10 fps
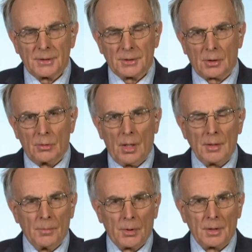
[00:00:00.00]
is there's a
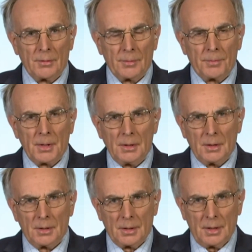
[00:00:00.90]
growing body of
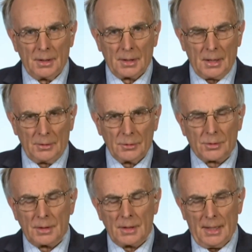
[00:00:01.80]
opinion in the
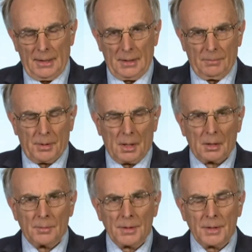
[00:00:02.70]
country and in
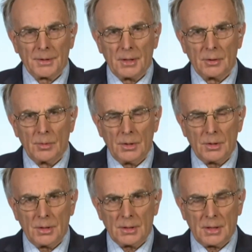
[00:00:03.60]
Parliament that says we
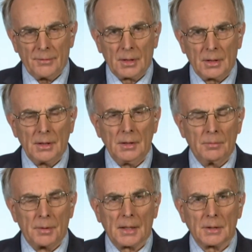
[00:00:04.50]
should just have a
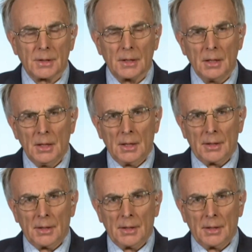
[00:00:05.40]
clean Brexit,